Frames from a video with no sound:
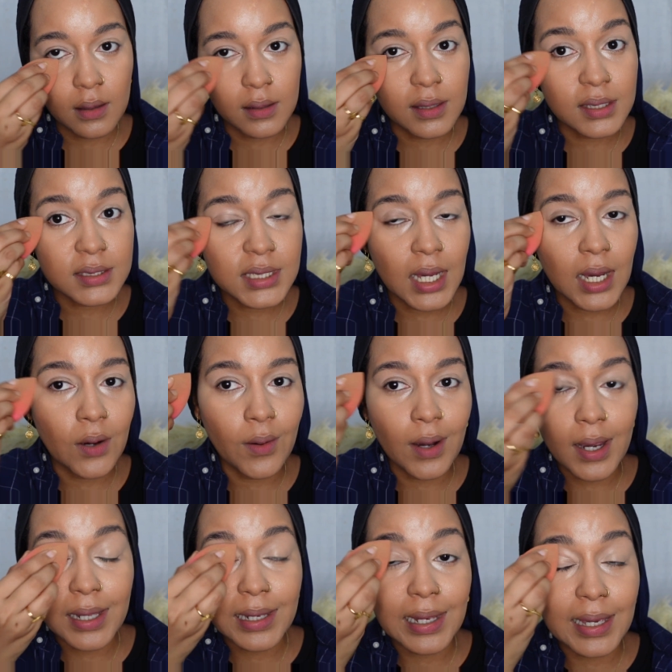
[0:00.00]
That's how
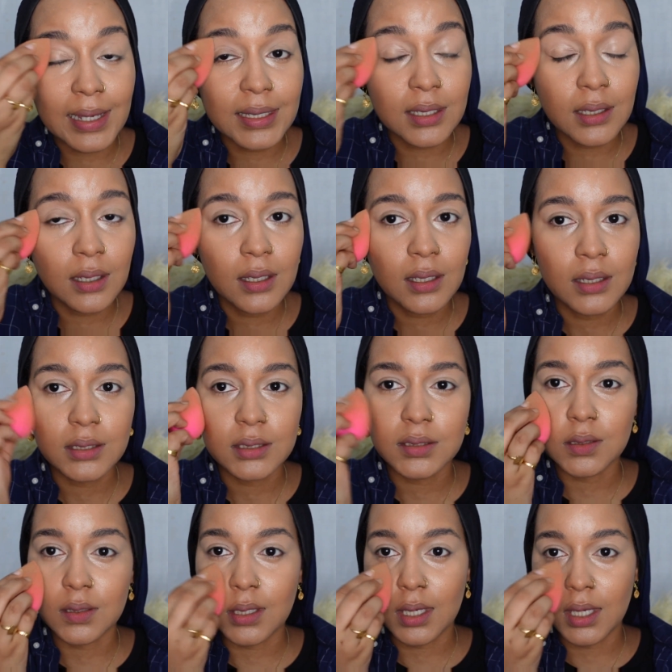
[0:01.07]
I like
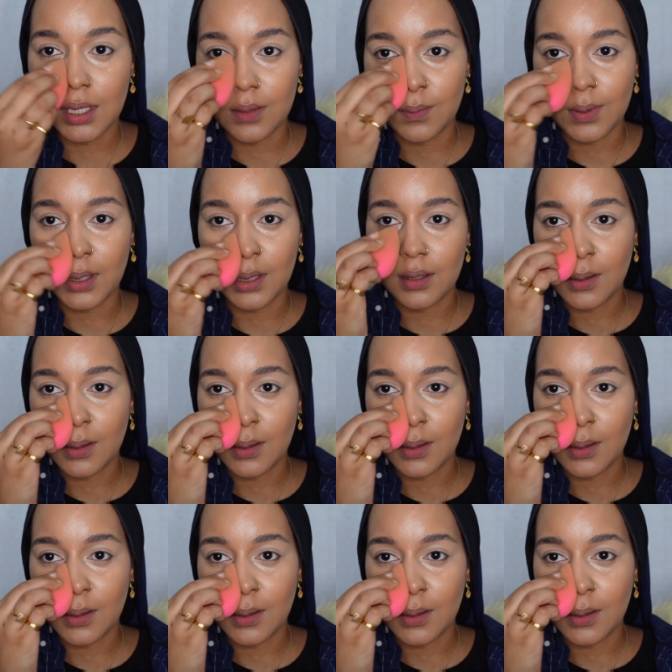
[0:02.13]
to keep it.